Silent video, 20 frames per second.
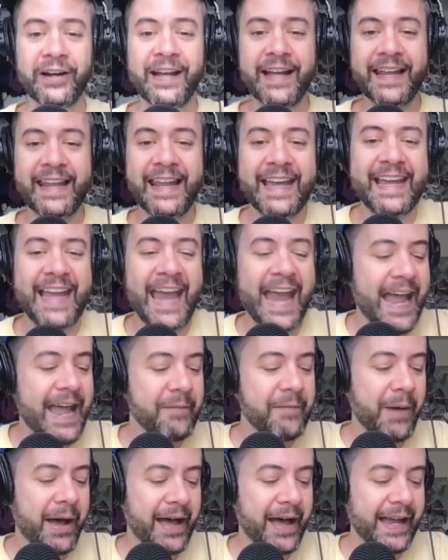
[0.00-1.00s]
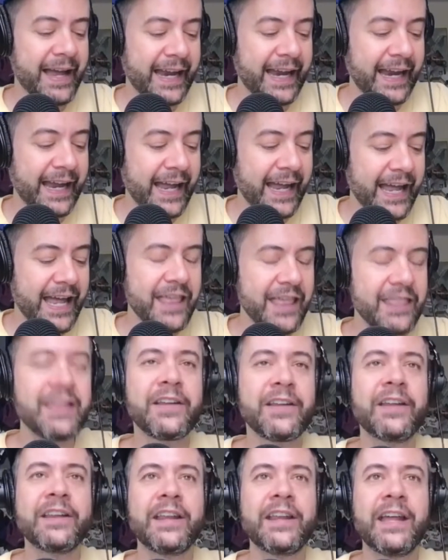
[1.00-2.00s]
like, am I,
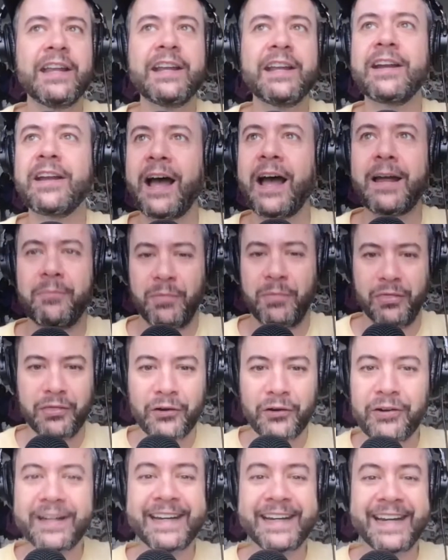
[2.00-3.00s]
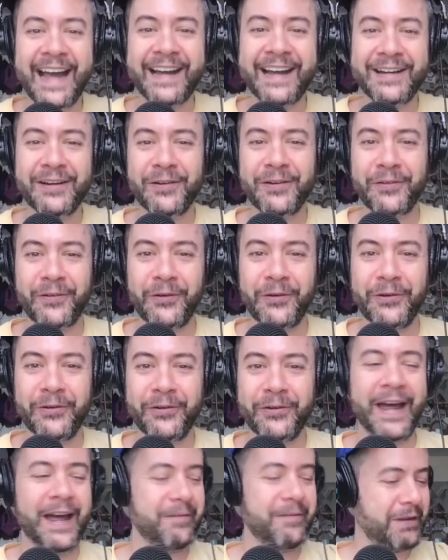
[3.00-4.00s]
th- it to I am 39 years
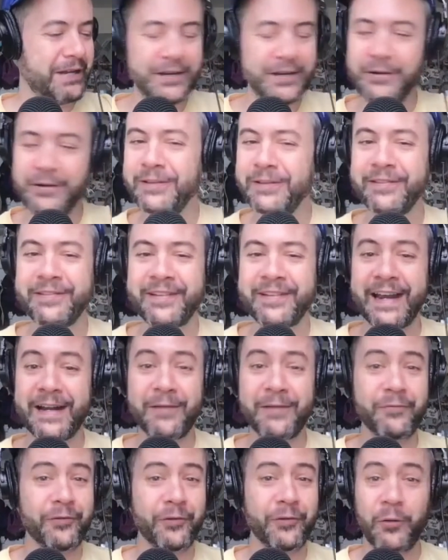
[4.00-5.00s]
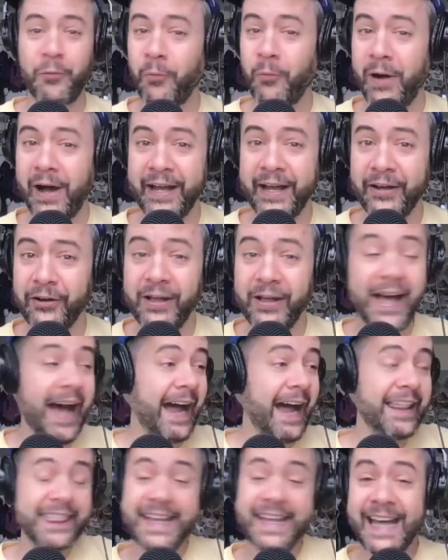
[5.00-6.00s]
old. I've been doing stand up for a while.
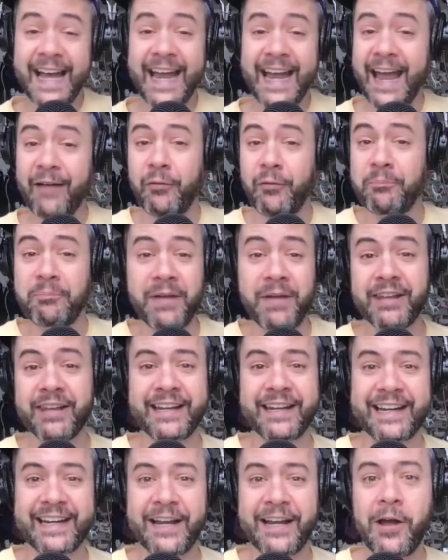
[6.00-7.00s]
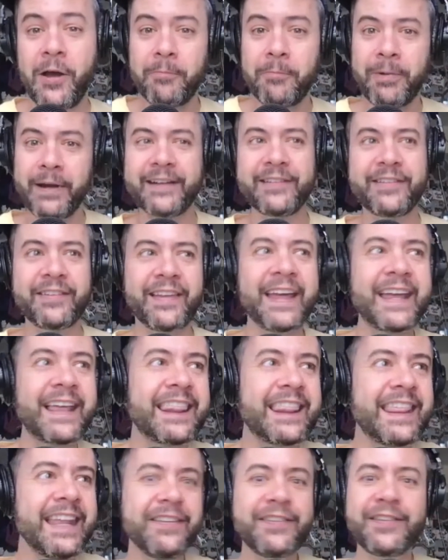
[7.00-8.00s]
I think I have ability, but it's like
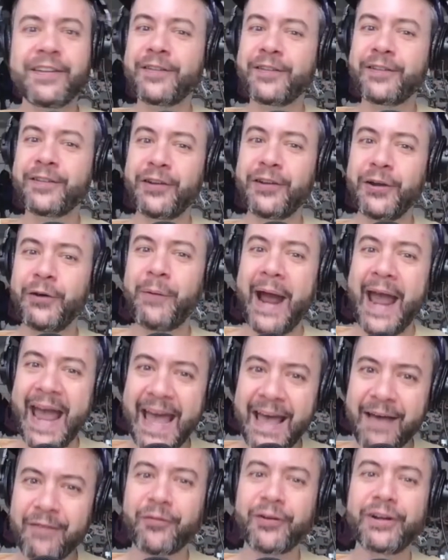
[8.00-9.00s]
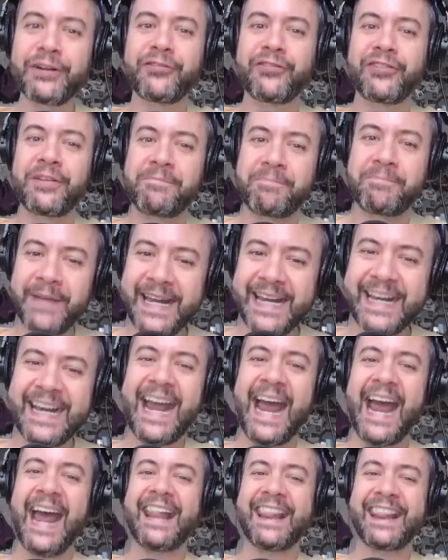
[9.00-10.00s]
this is too average to
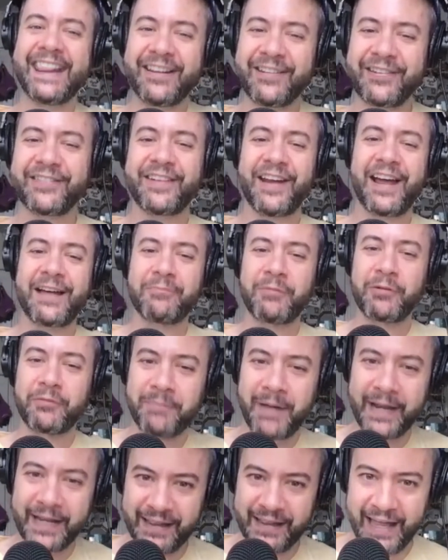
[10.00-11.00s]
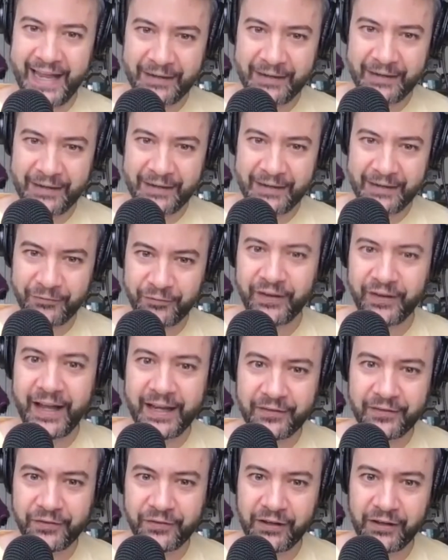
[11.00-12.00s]
be at this time of my life.
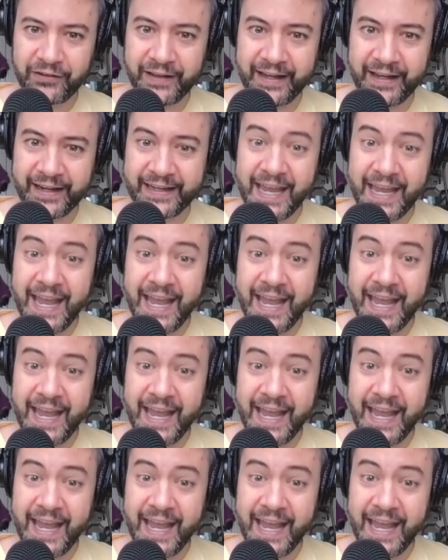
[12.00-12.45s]
I felt like